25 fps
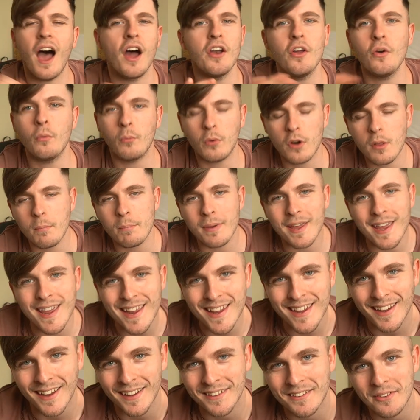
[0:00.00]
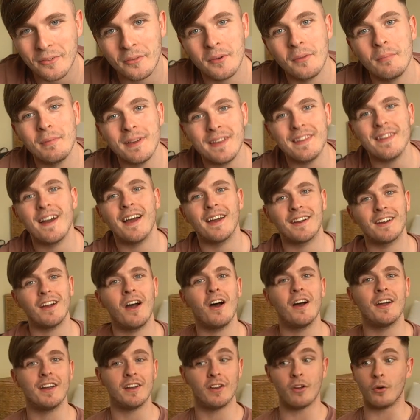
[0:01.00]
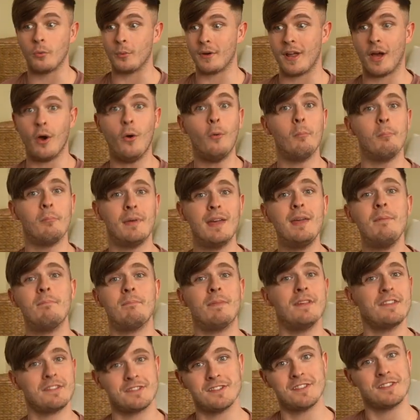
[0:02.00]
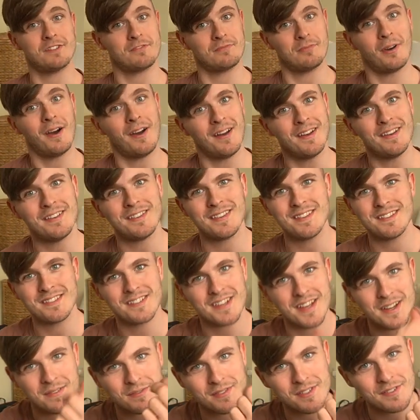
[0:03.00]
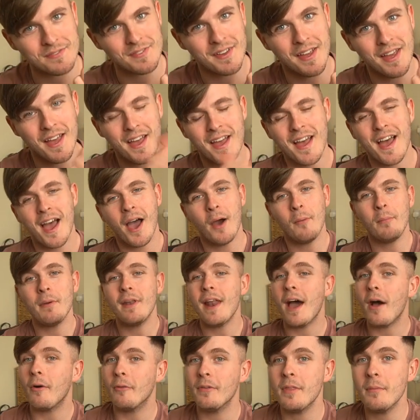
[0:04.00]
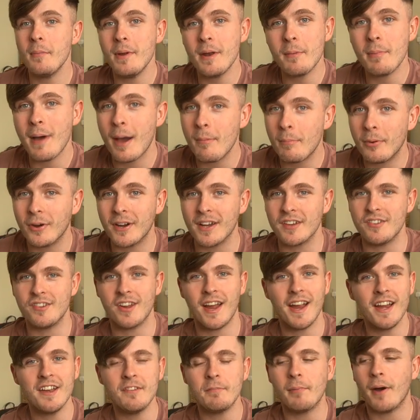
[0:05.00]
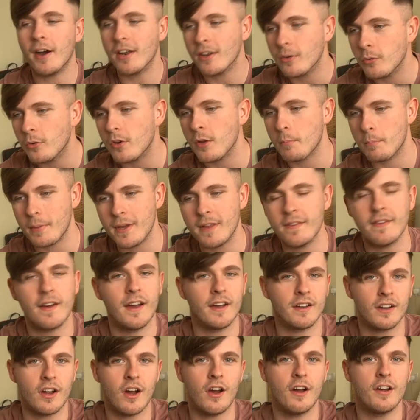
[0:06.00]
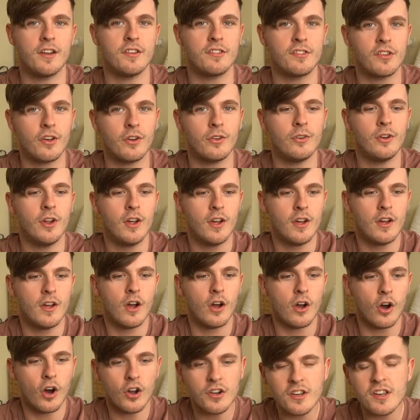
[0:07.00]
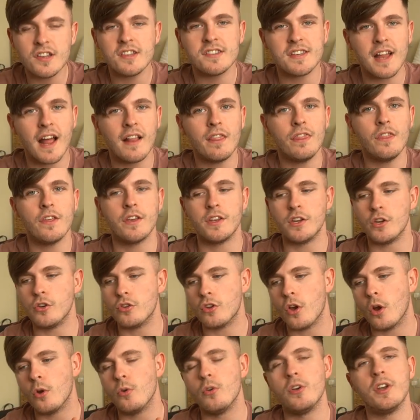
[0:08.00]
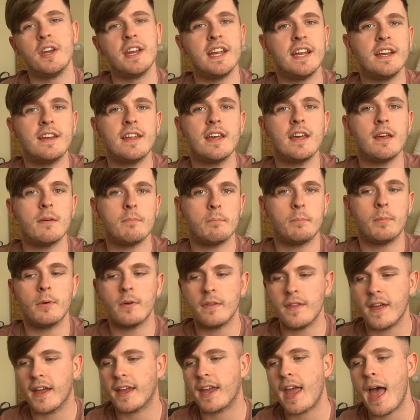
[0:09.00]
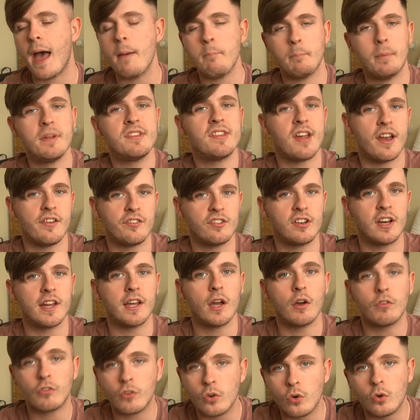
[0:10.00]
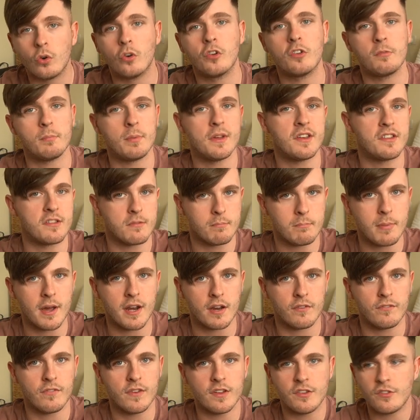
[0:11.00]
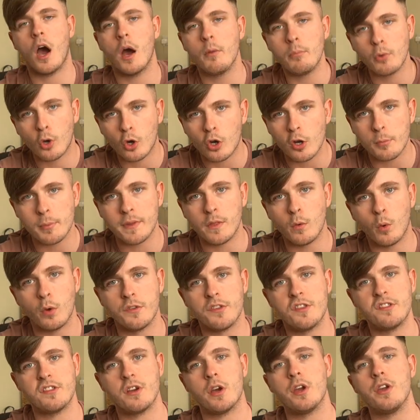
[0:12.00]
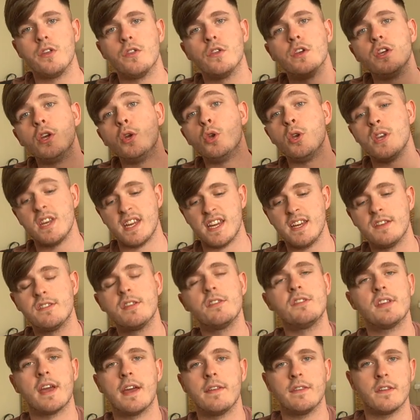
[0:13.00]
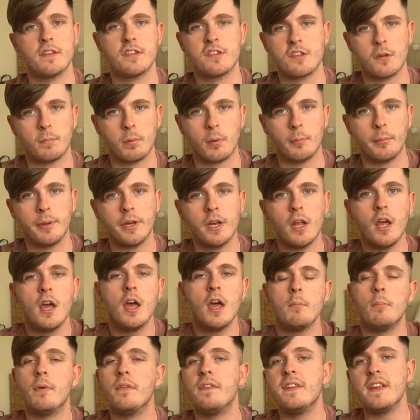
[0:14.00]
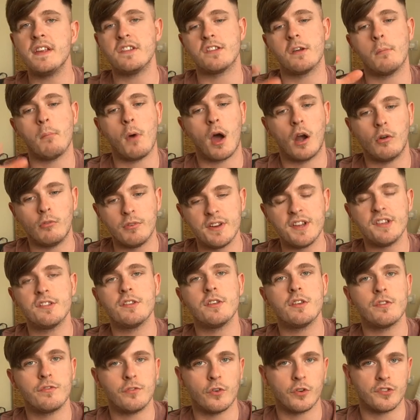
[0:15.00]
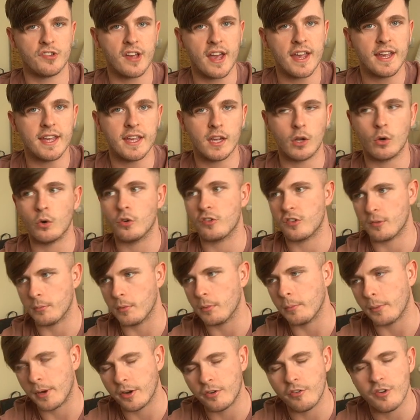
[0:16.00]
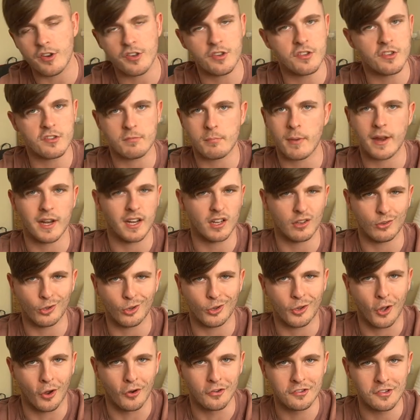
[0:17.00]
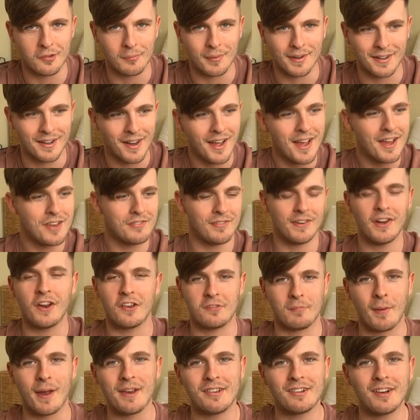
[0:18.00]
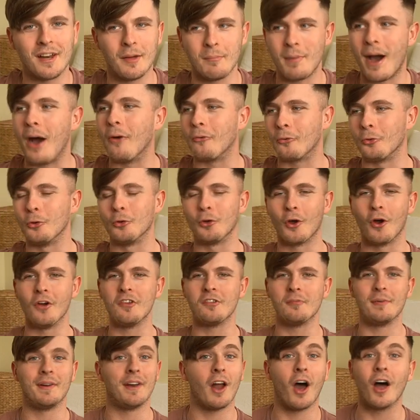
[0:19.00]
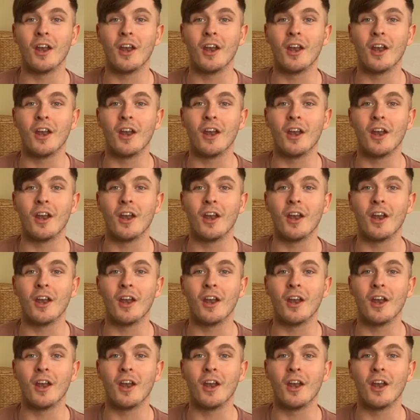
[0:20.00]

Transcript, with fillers: I don't want to be, I don't want to be that guy, you know? It would help me business-wise in terms of helping out with a bit of back pocket change, but I don't want to be that guy. So understand that you don't need it, but there can potentially, of course, be some benefits. I'm not going to be the one to tell you that you need to take this supplement, but these are my reasons for taking, or some of my reasons, mainly glucosamine. This video is basically about glucosamine.